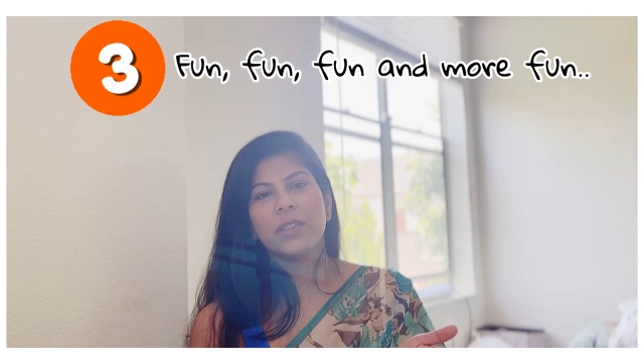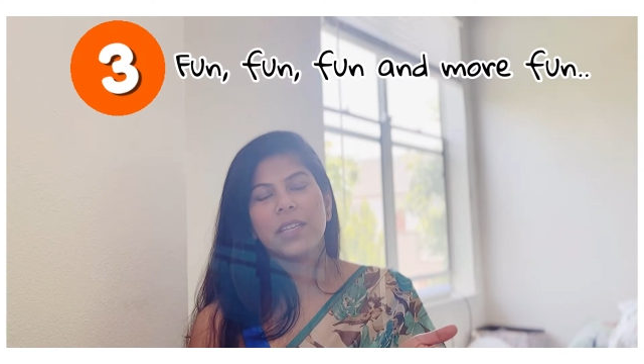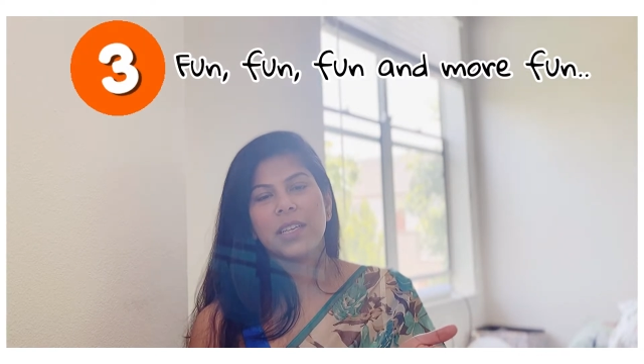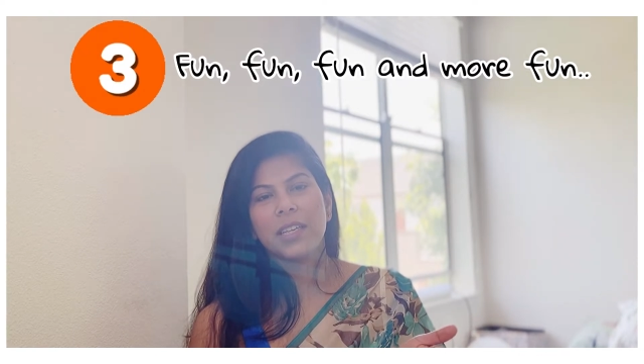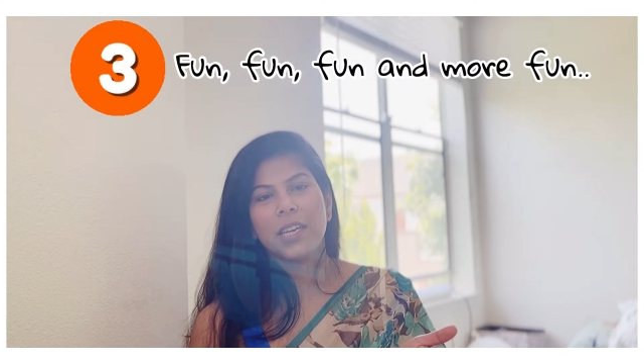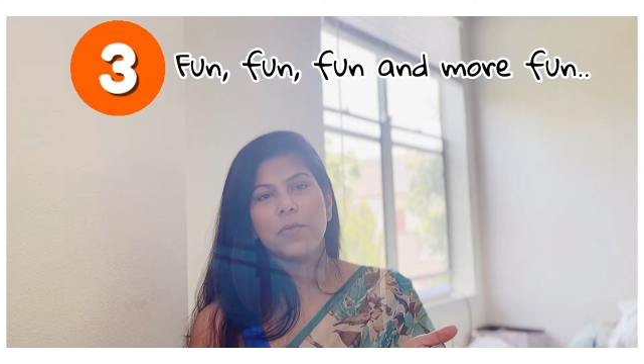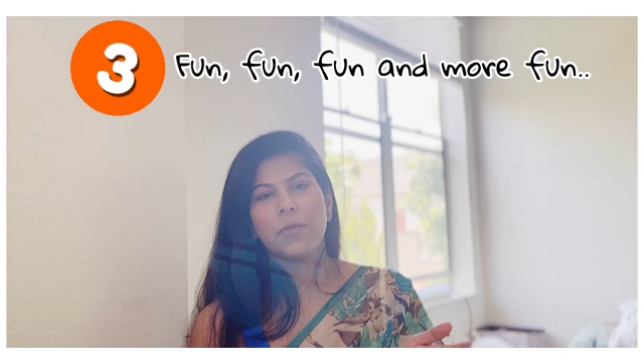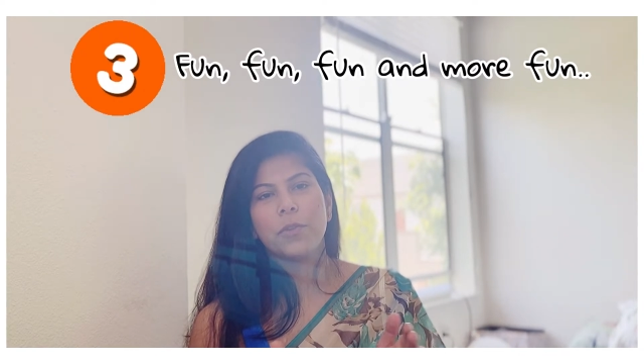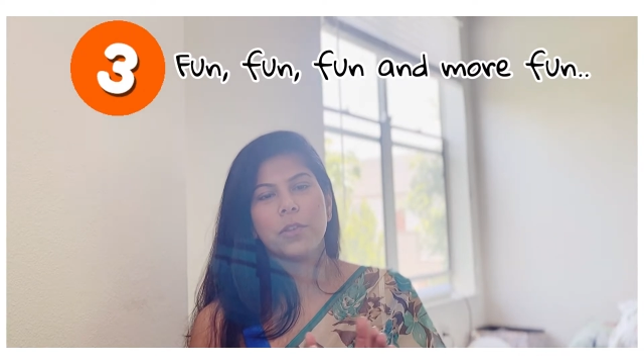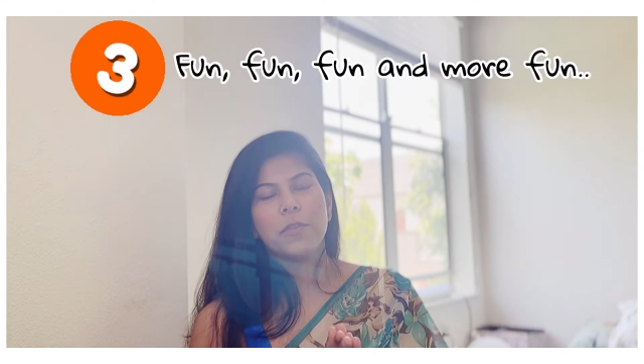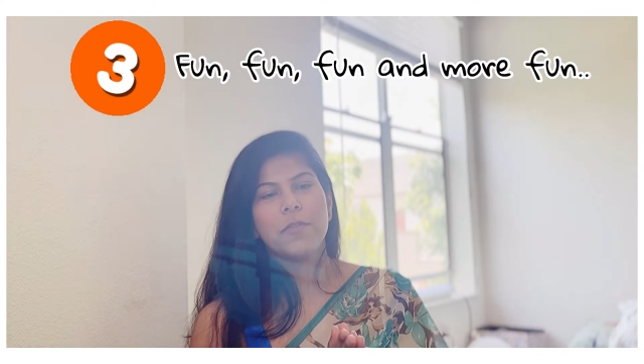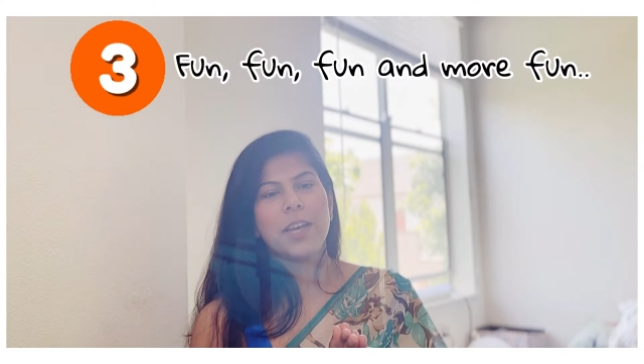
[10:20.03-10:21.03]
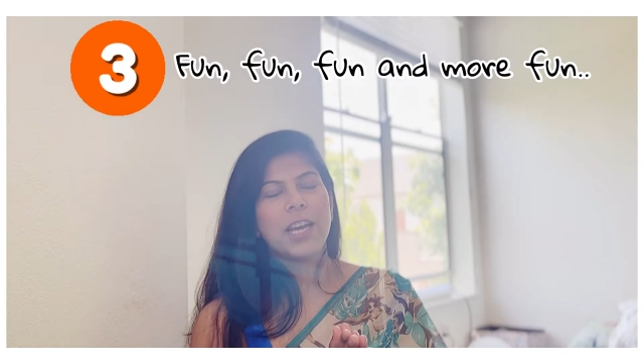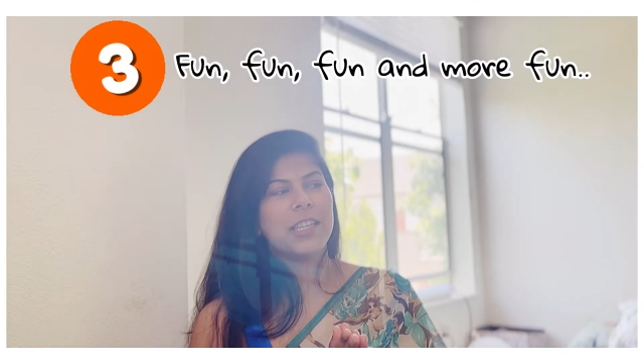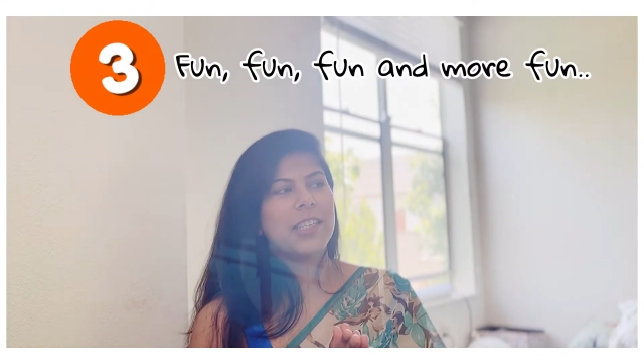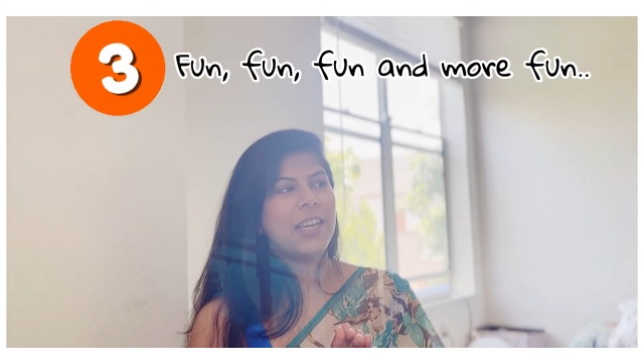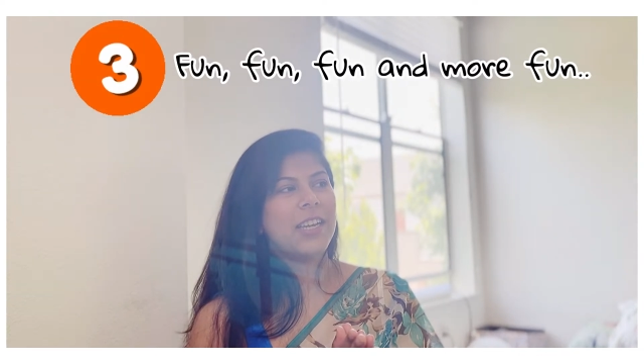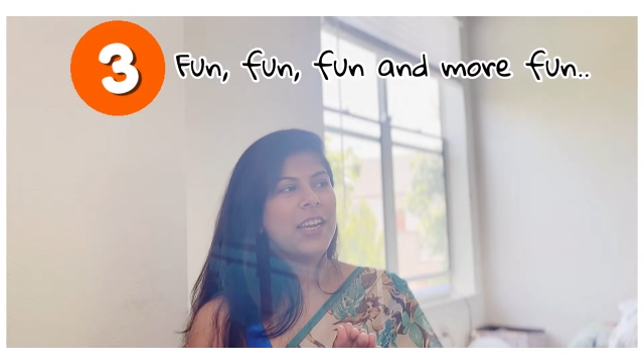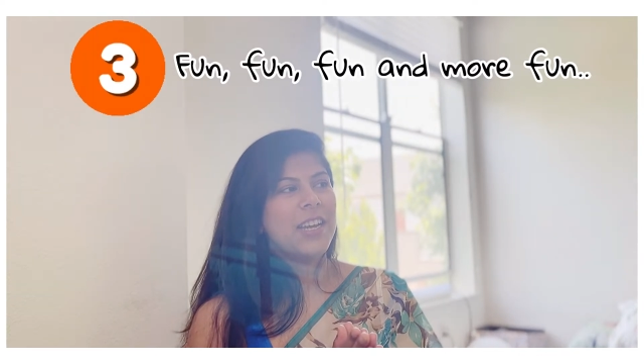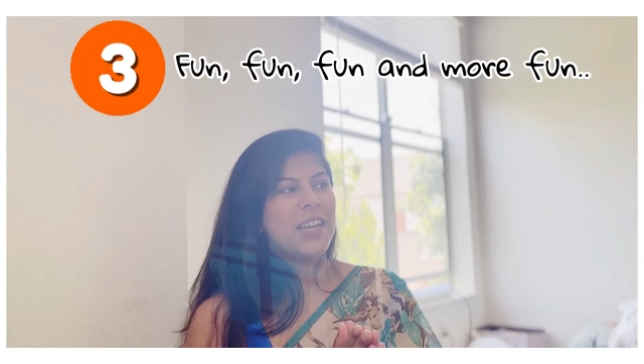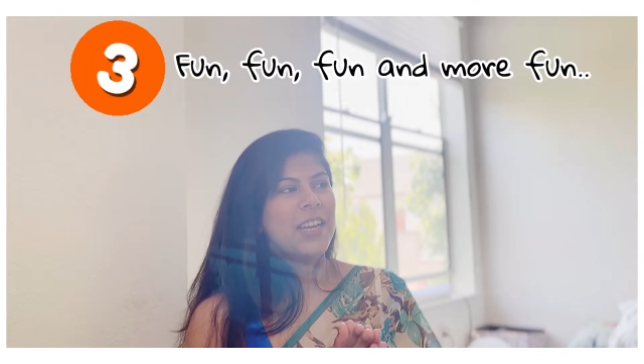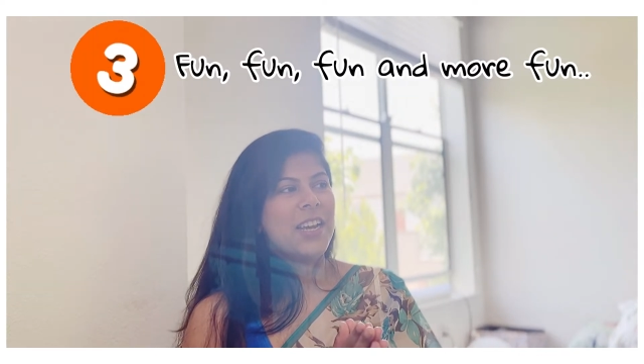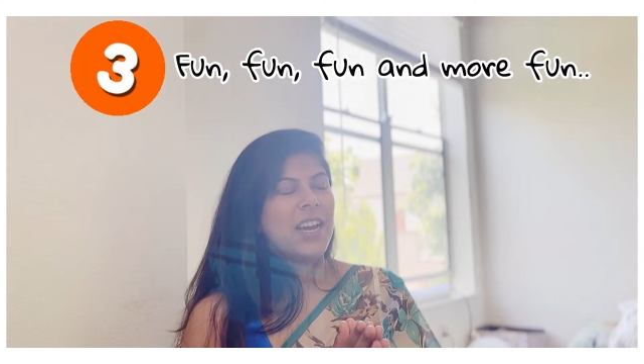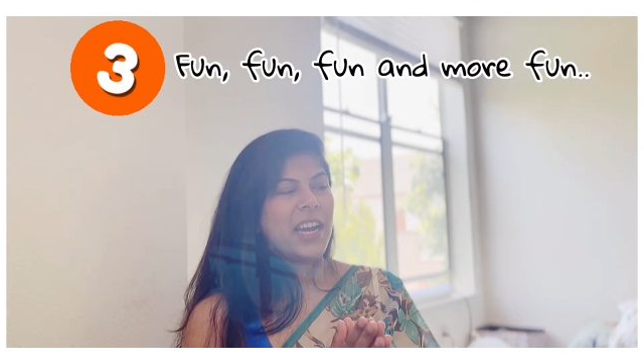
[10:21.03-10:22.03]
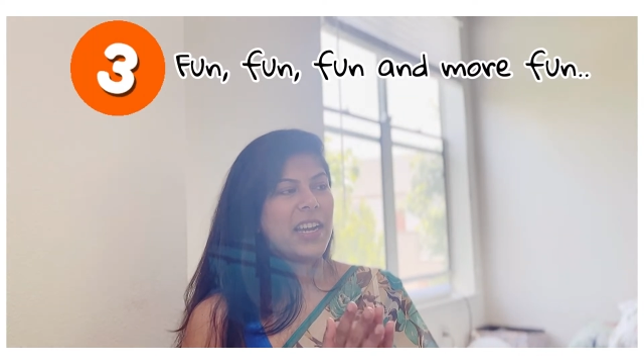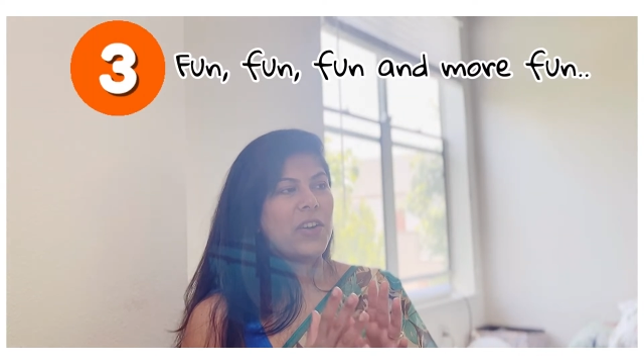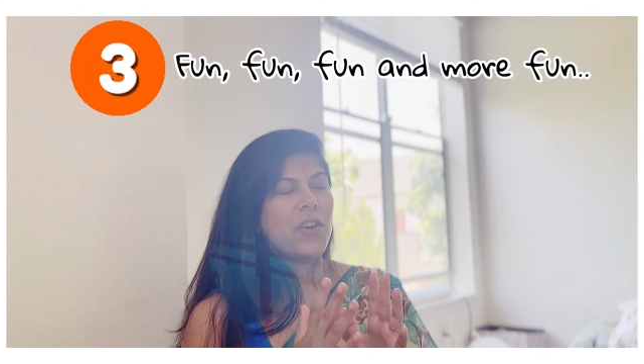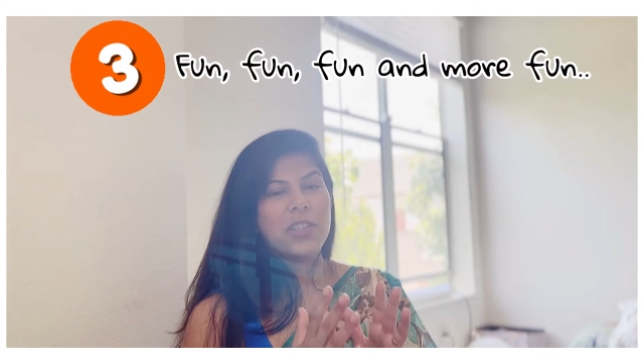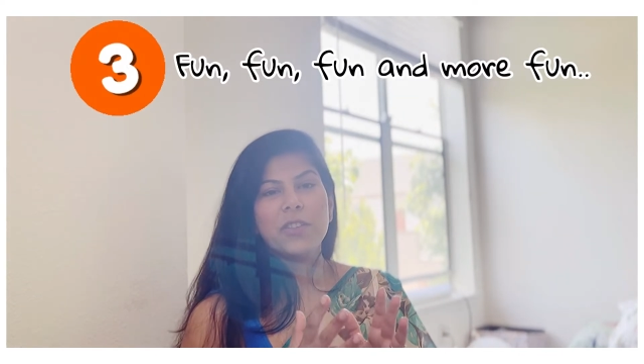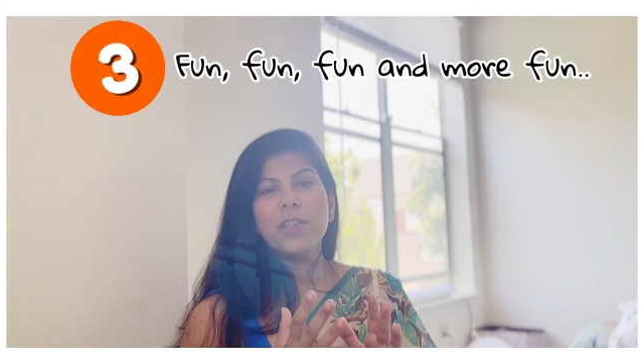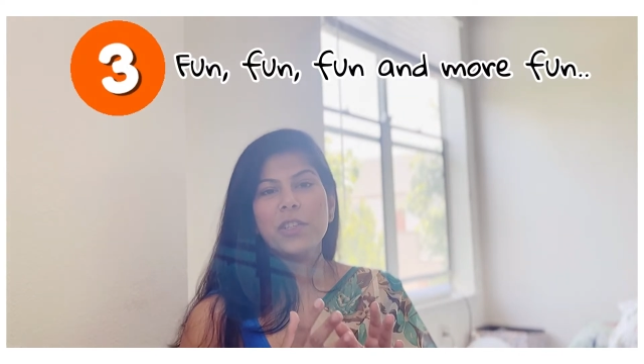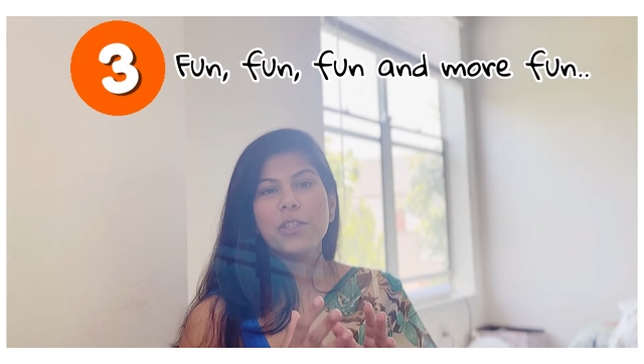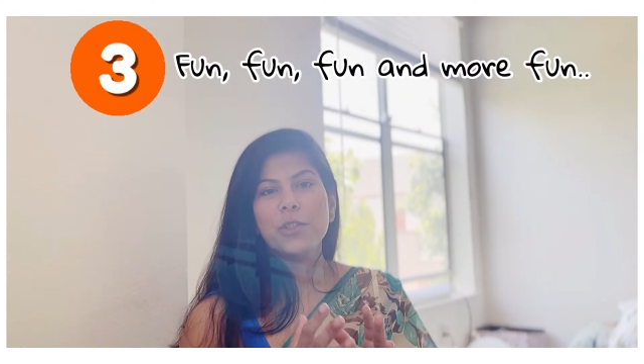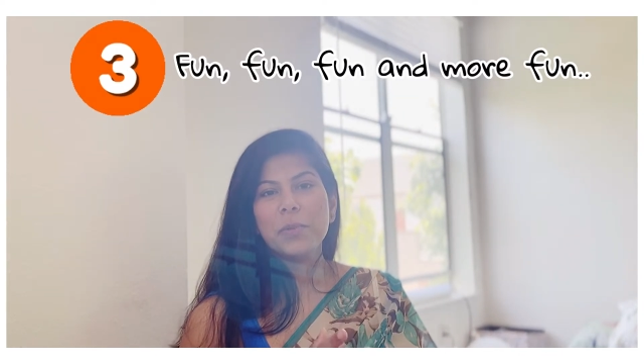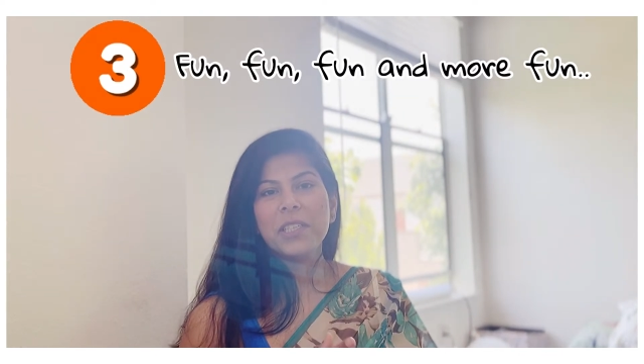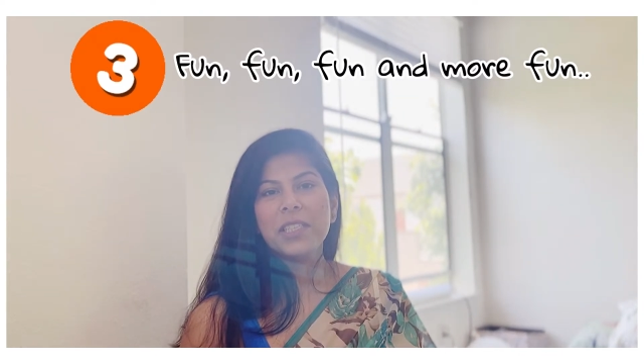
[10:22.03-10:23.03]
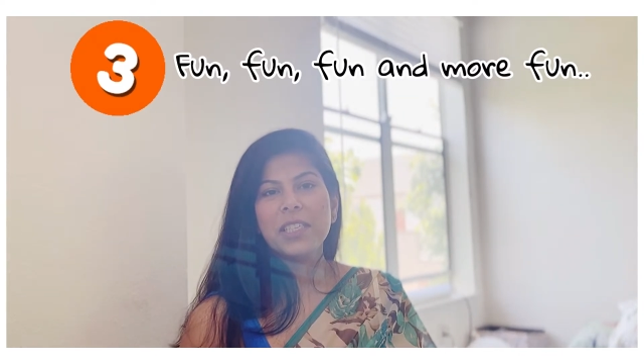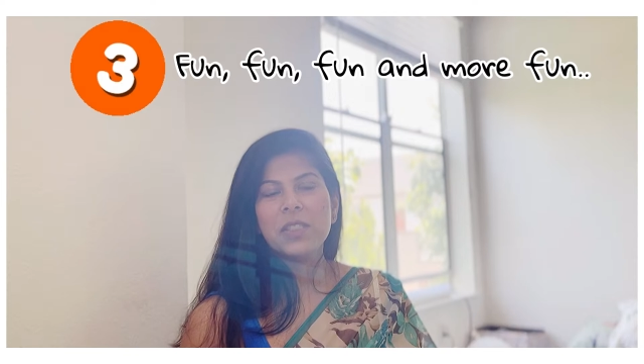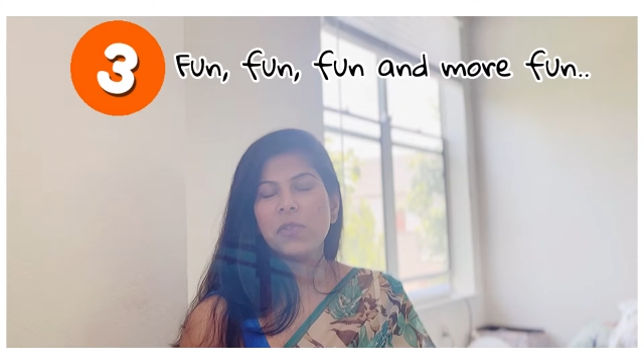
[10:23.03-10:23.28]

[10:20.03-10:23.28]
that time for a fact that I got to learn so many things